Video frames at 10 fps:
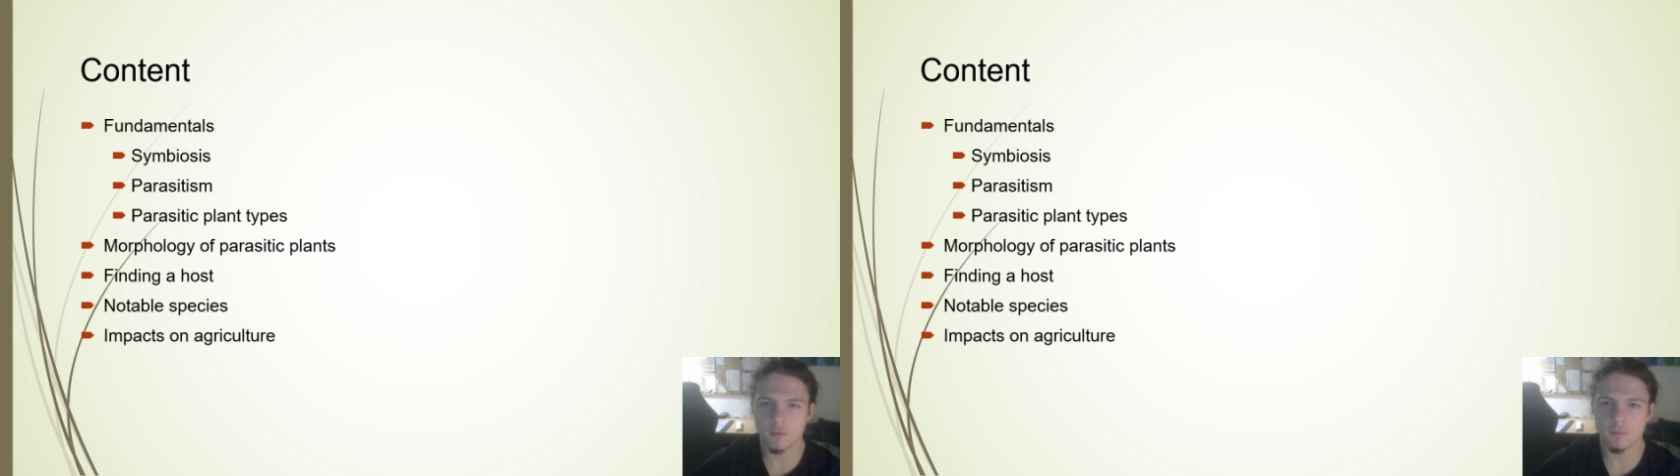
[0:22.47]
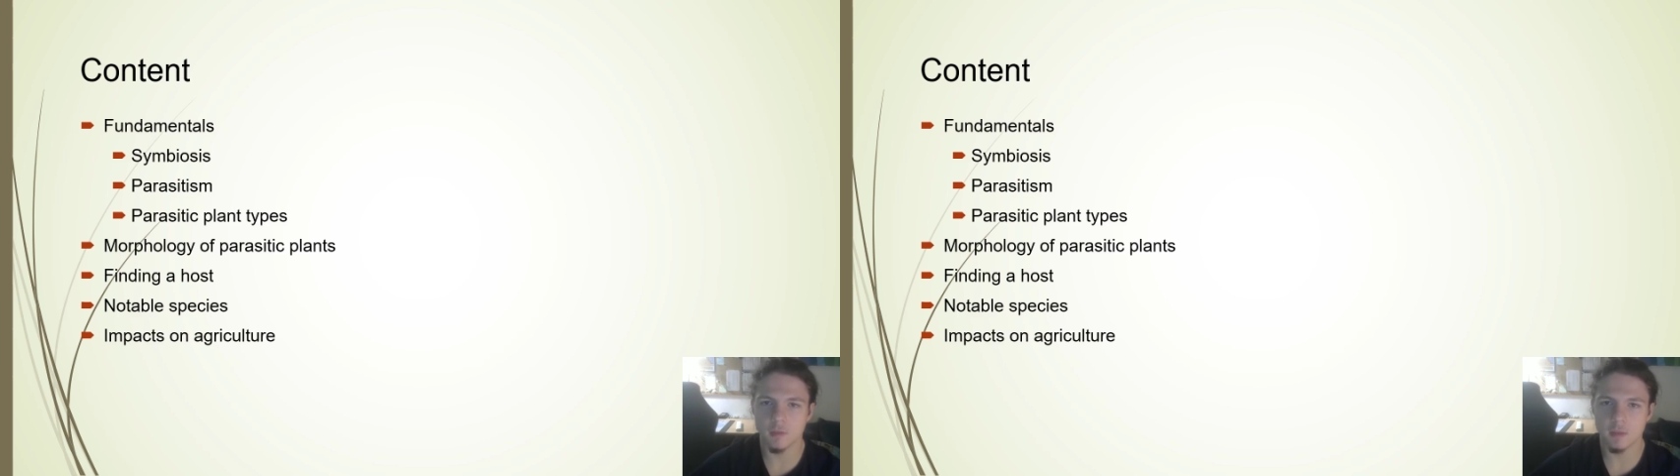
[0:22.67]

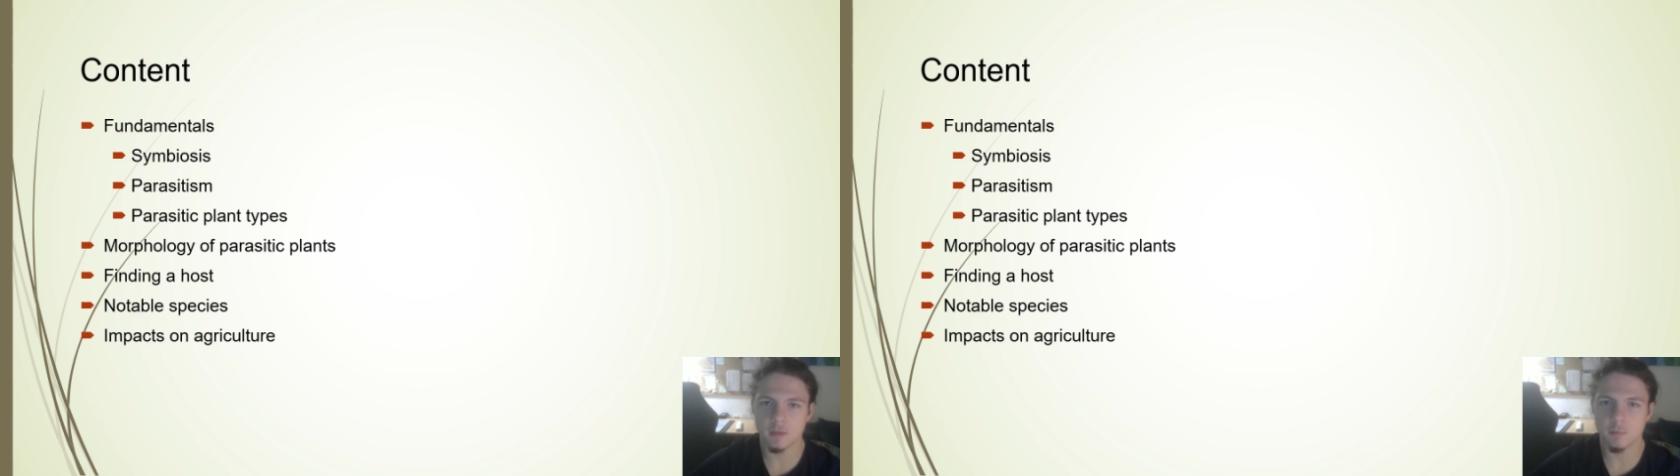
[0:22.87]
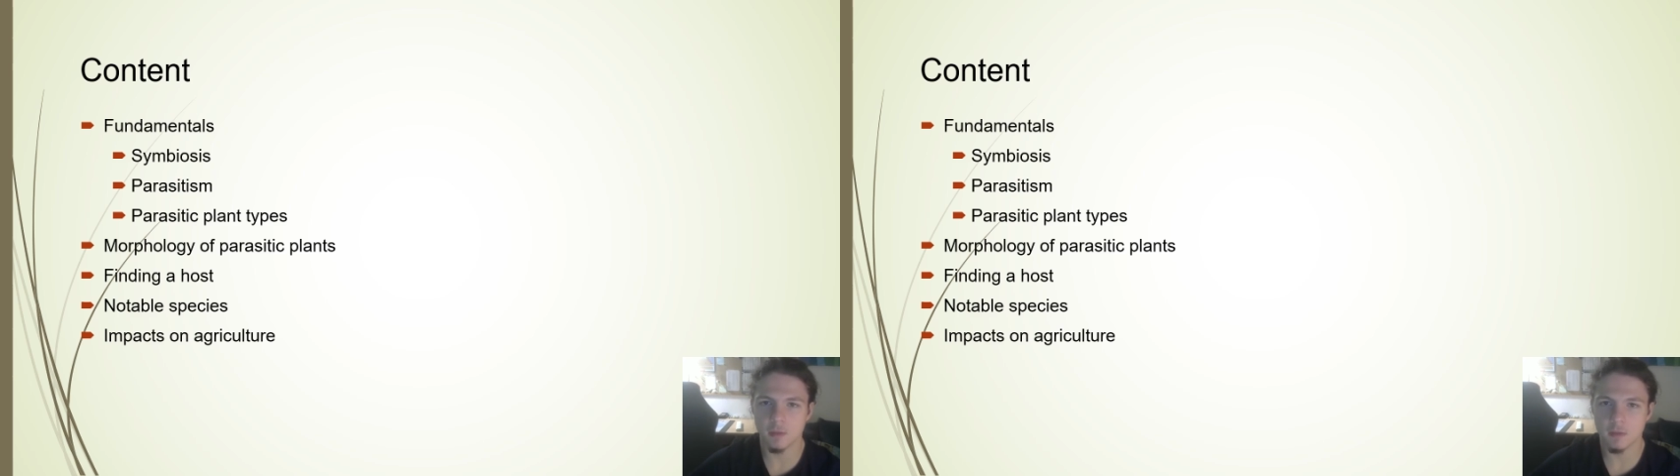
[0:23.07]
of these
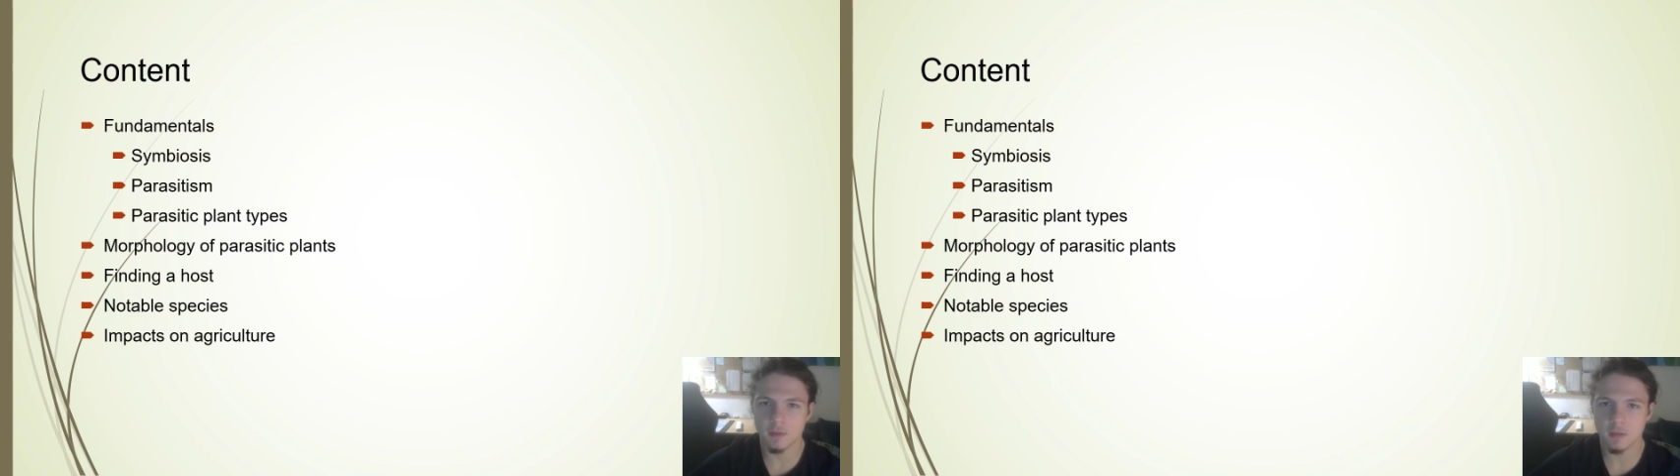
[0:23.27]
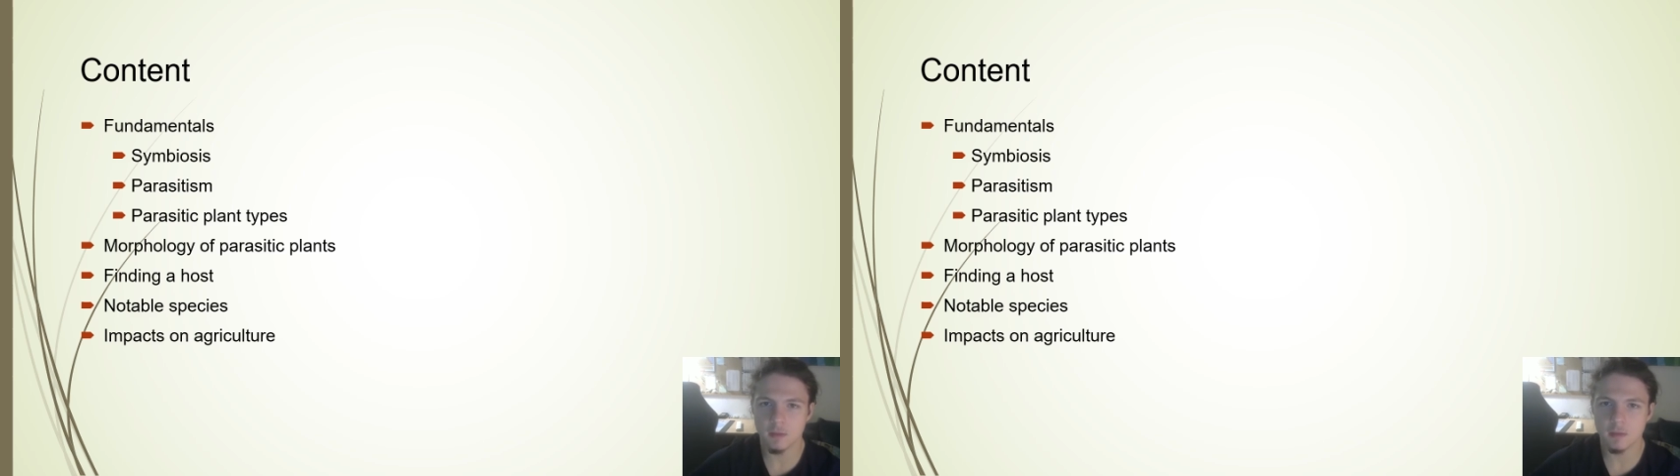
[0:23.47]

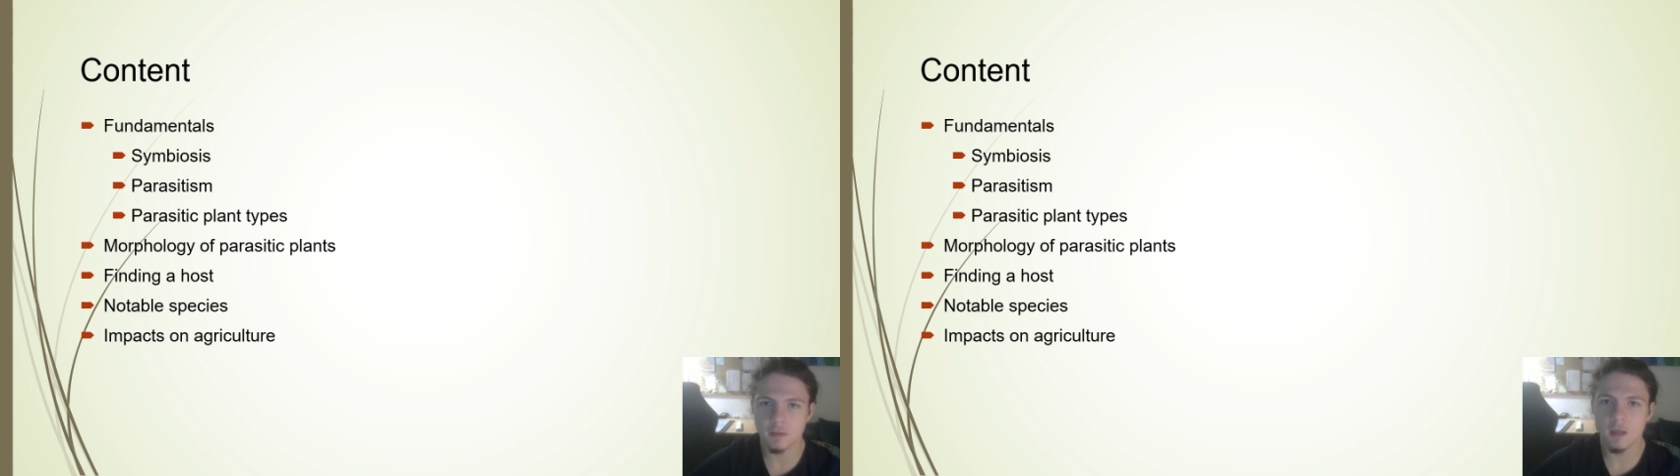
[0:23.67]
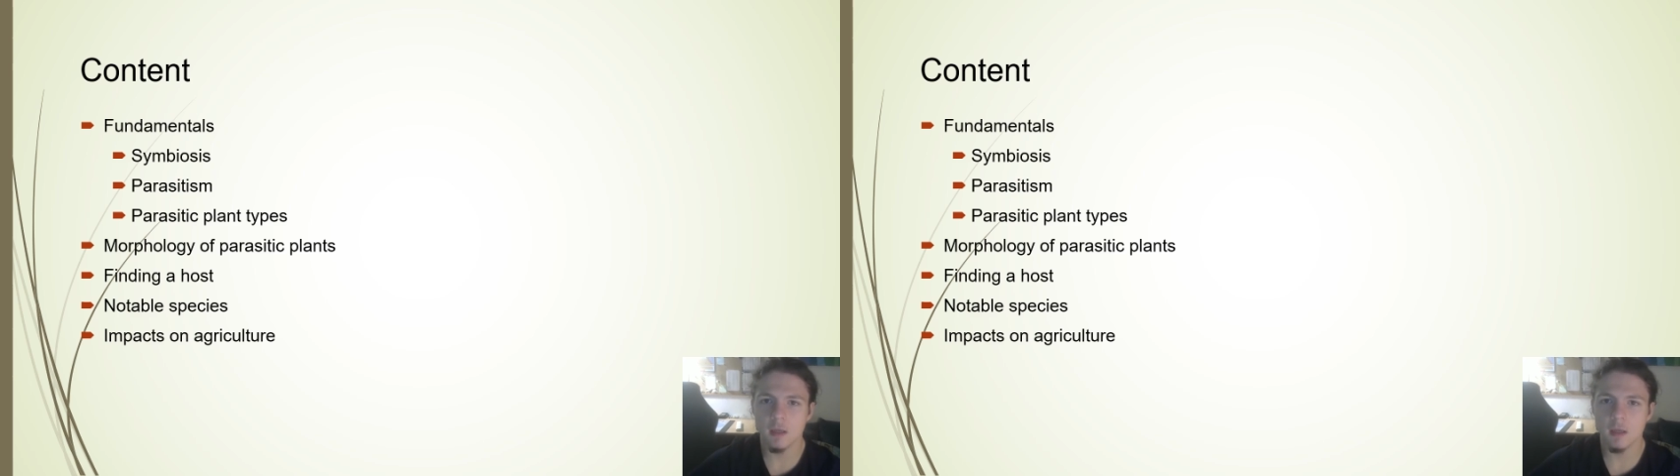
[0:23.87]
species,